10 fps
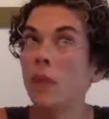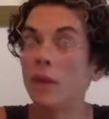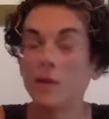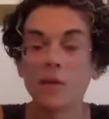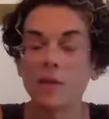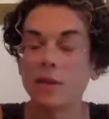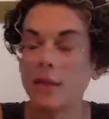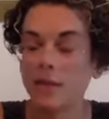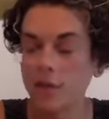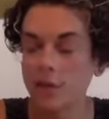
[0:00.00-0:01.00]
I'm just
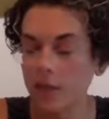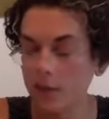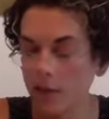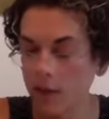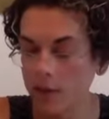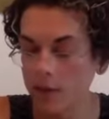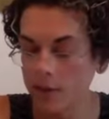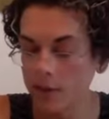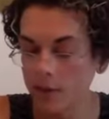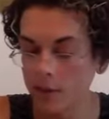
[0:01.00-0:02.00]
saying if there's anything
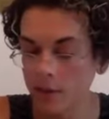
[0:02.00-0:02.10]
else.